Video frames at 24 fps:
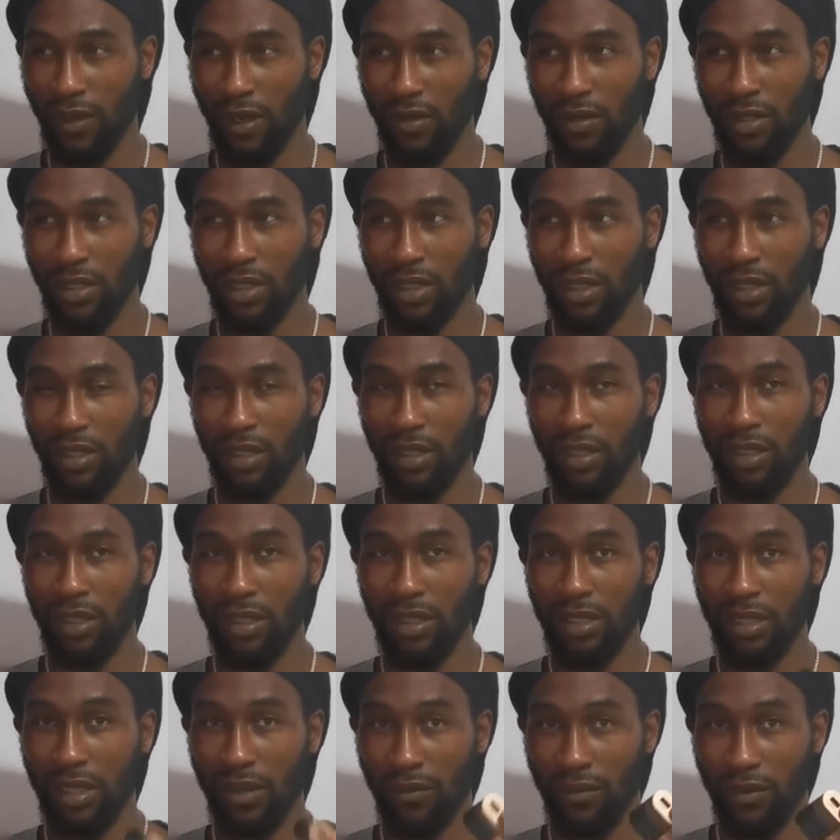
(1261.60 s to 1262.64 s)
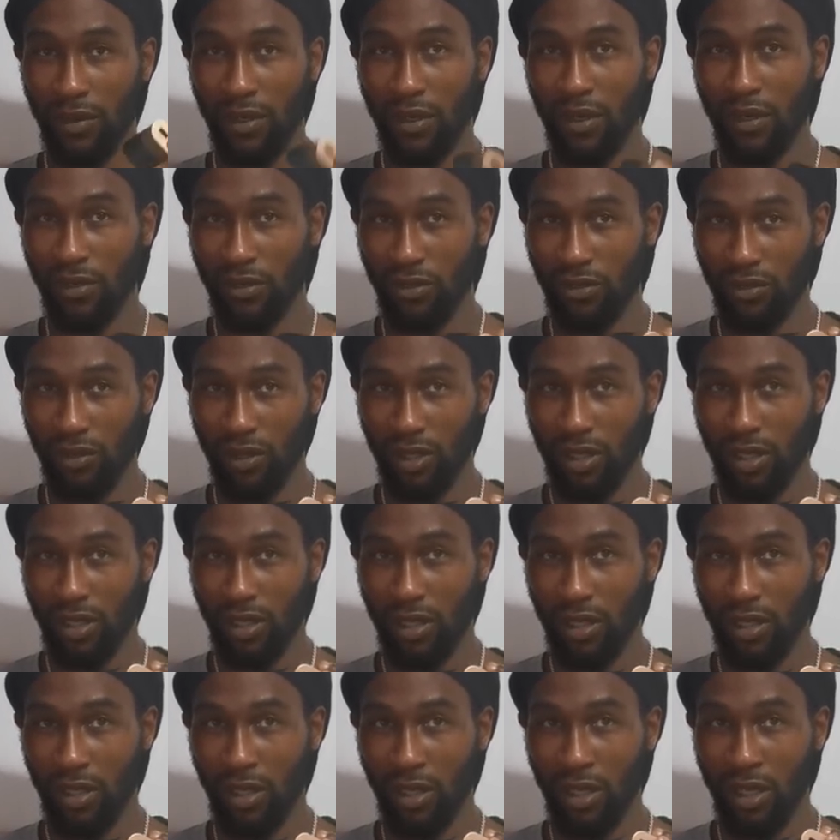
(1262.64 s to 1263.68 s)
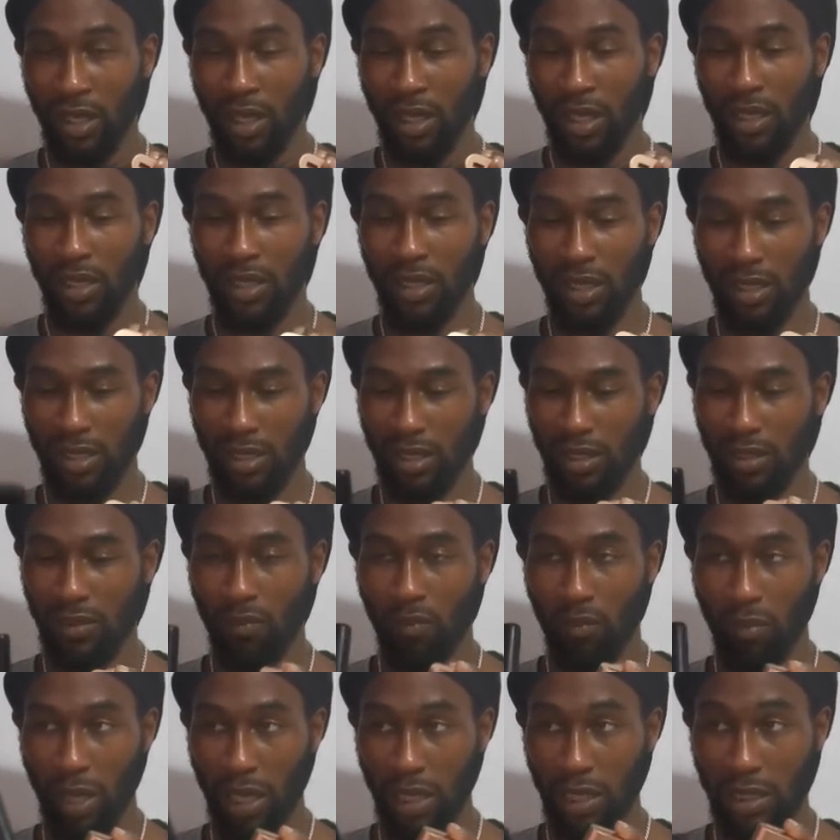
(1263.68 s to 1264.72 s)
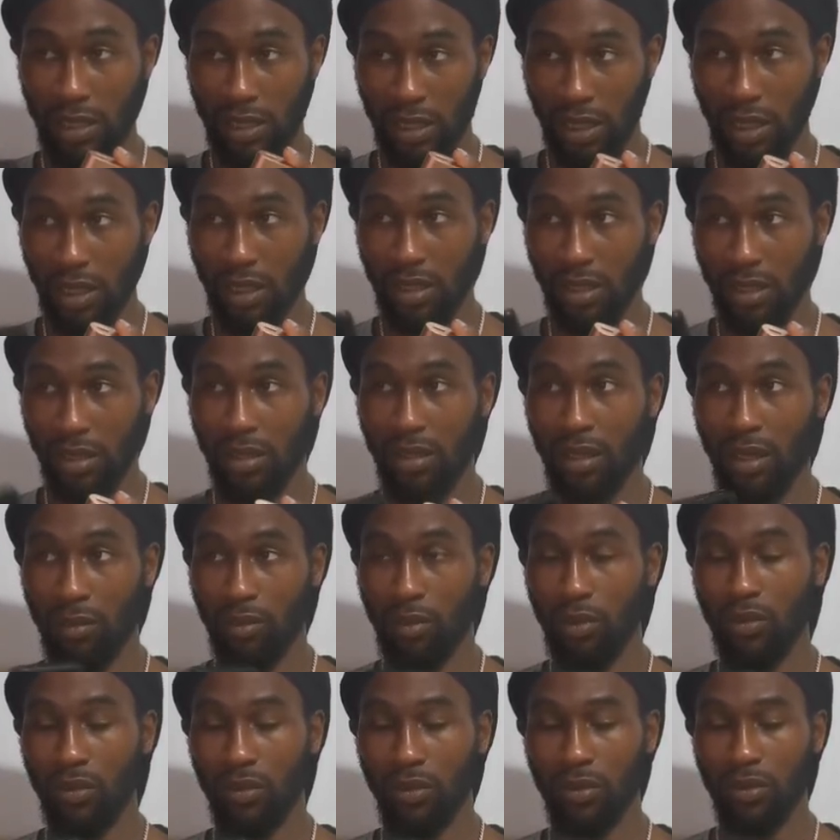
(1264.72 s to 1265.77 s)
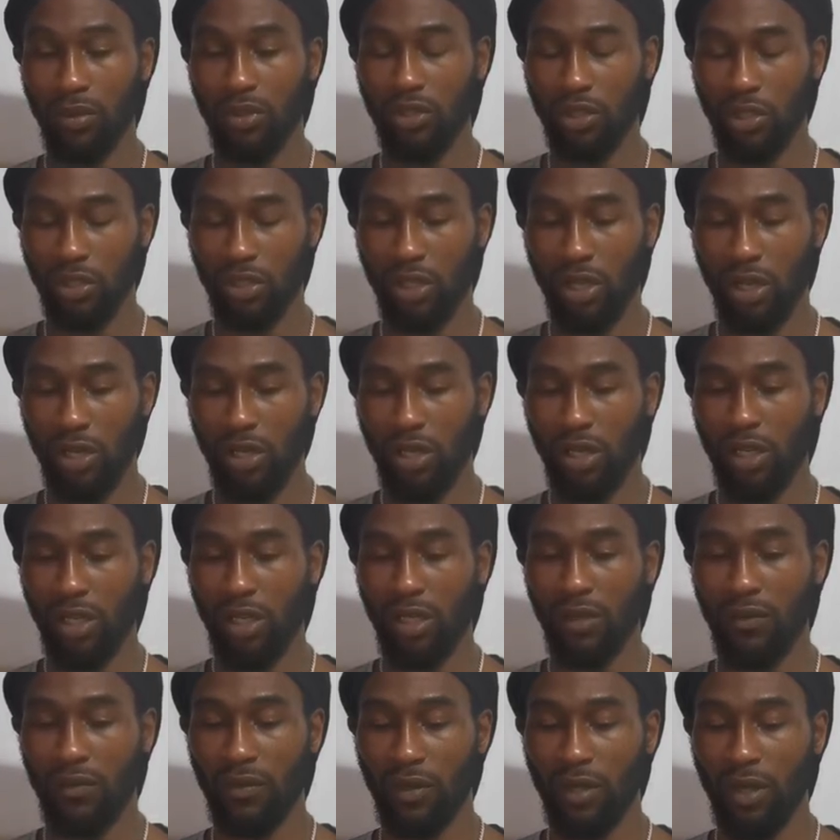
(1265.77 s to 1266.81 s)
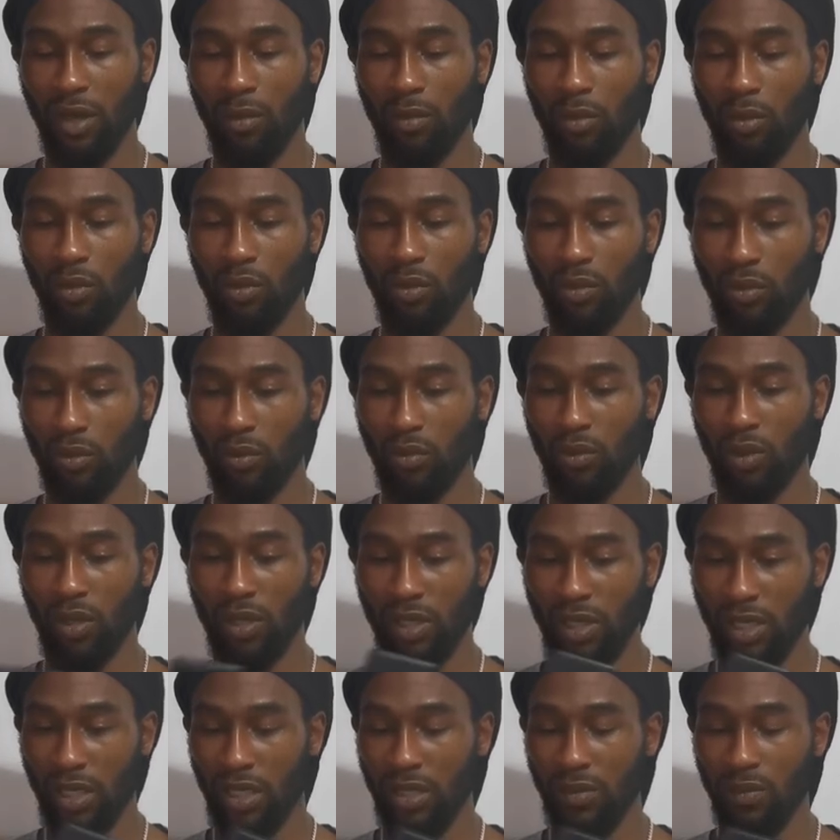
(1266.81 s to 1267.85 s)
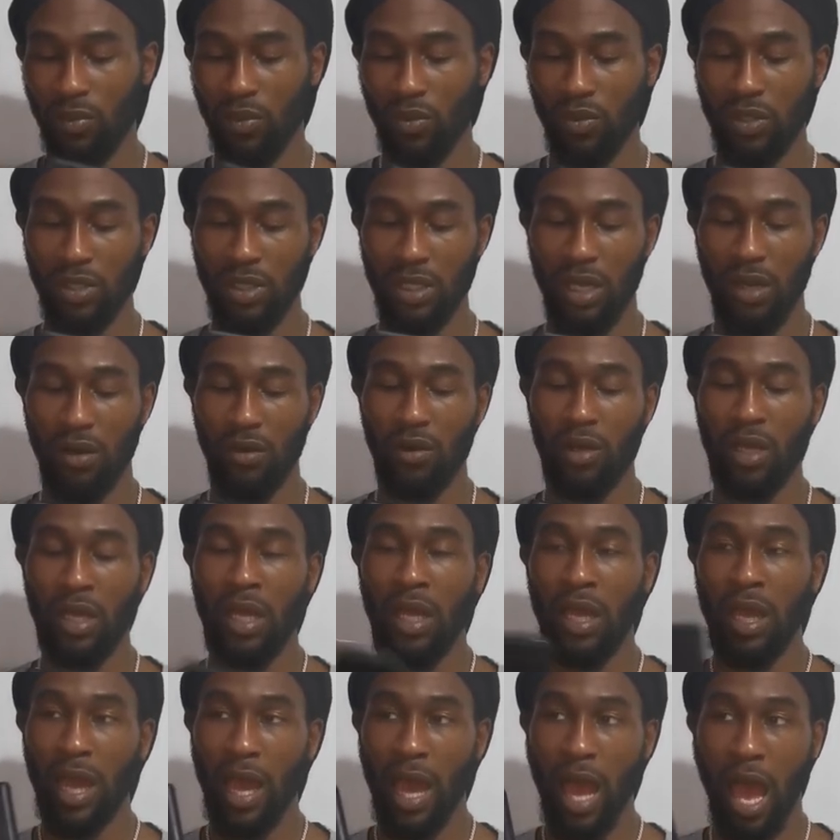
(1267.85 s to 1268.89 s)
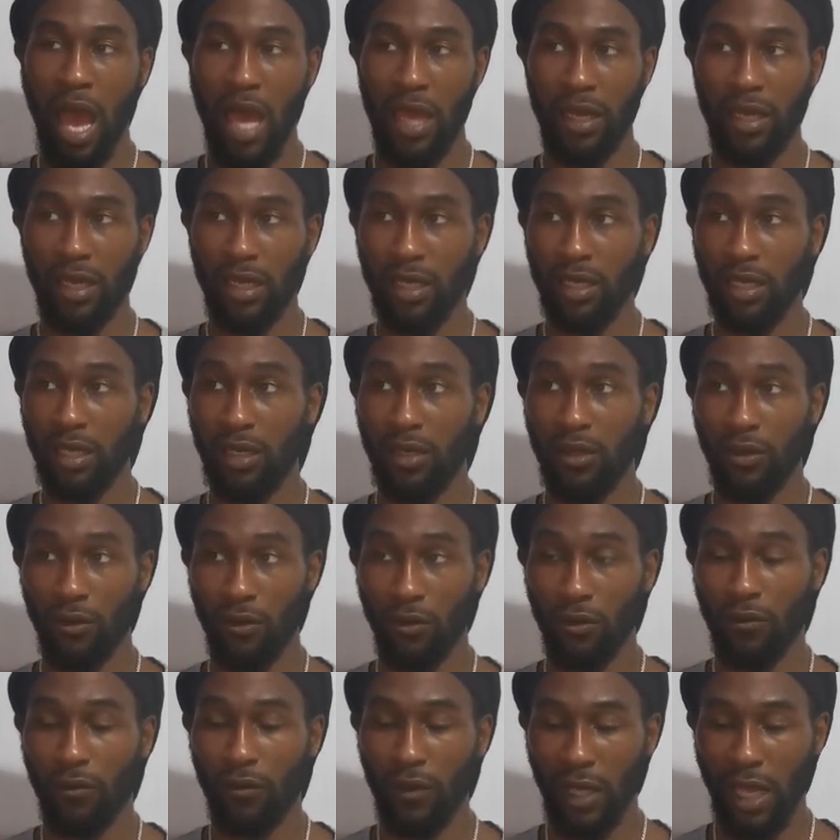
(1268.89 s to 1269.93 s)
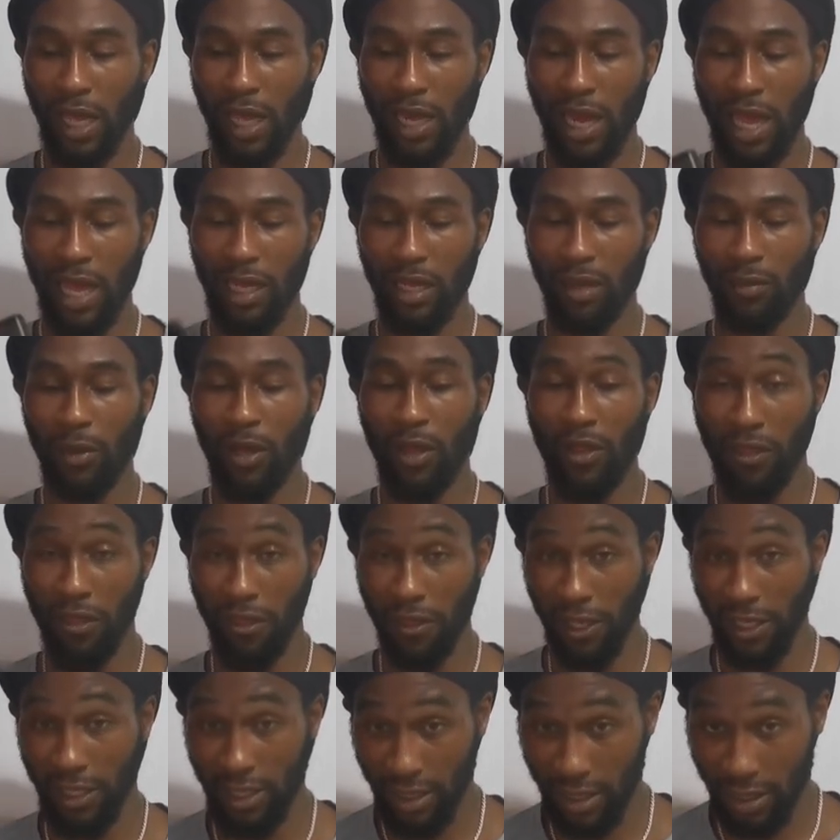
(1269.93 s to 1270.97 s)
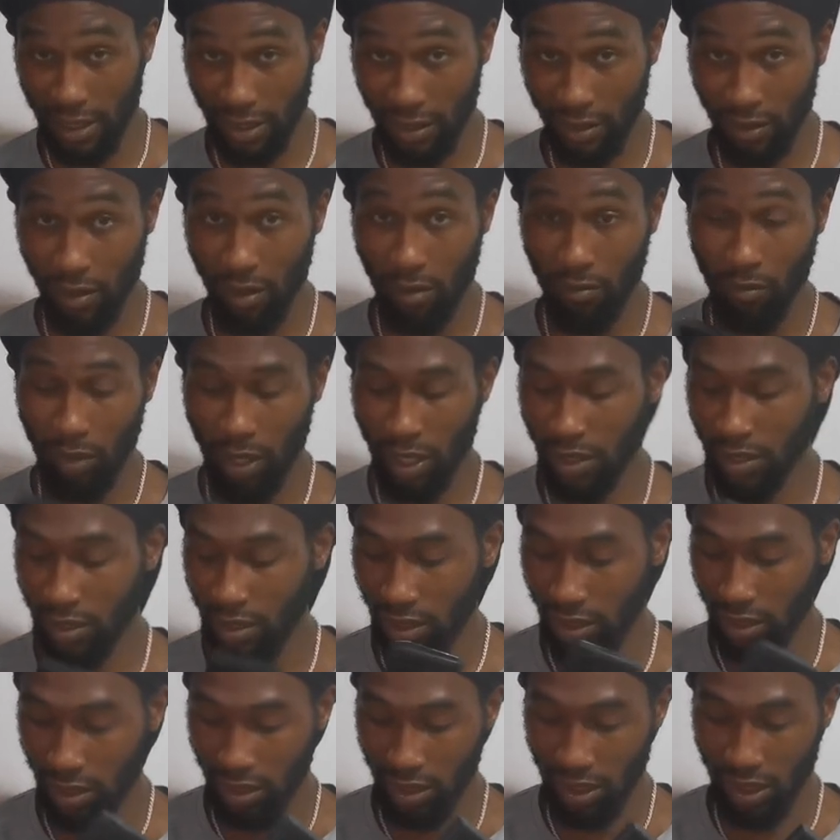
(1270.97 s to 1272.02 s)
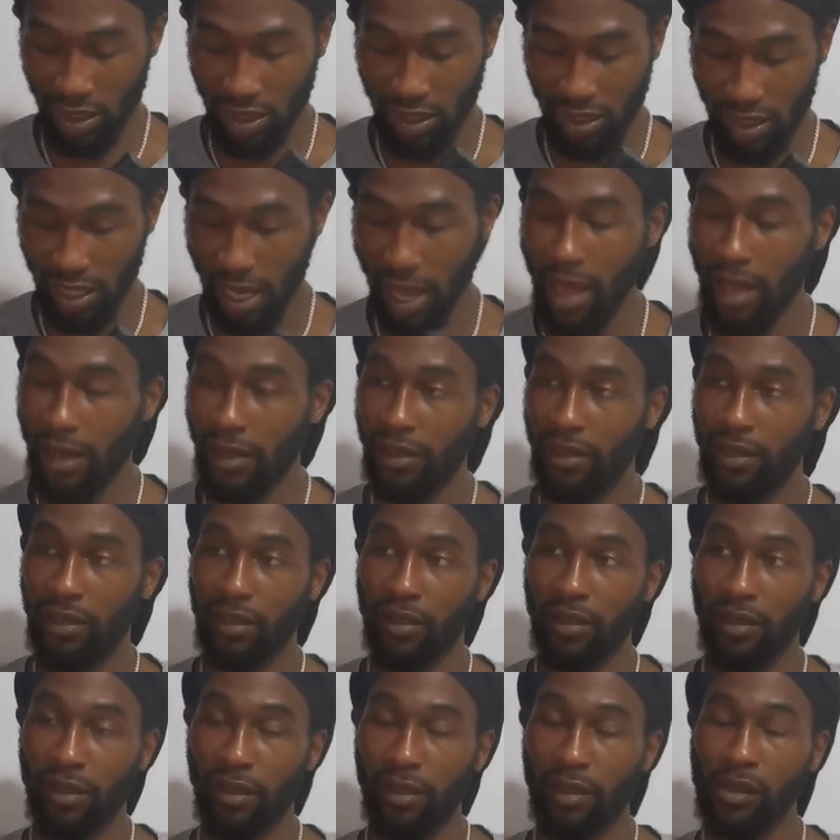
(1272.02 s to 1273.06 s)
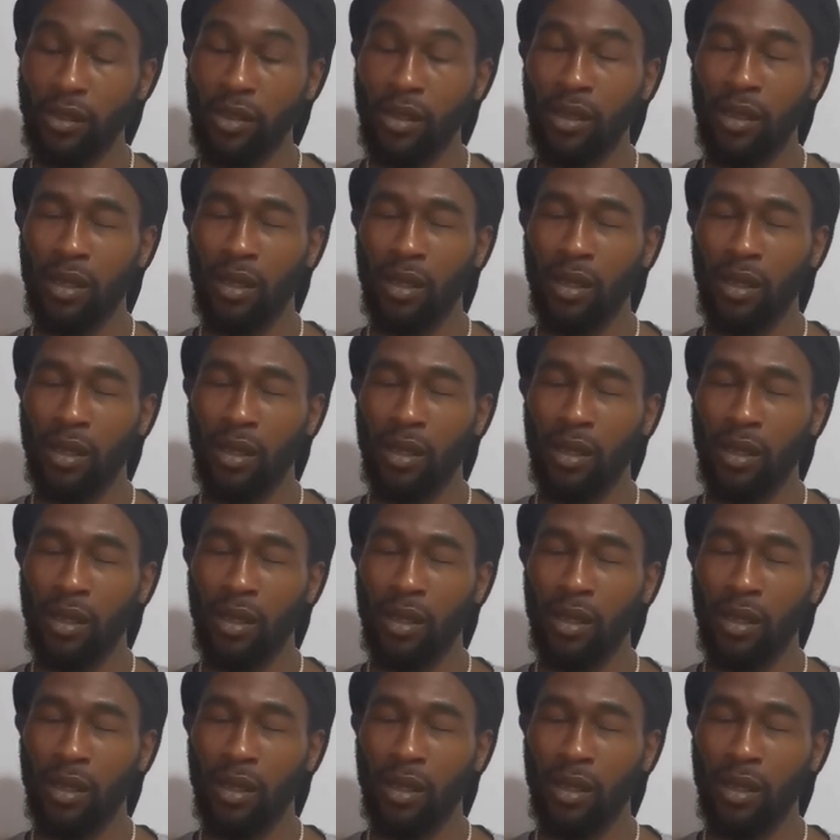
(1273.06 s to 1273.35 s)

thousand seven hundred. This is basically double, just underneath double what this puts out. And the good thing I like about this compared to this and the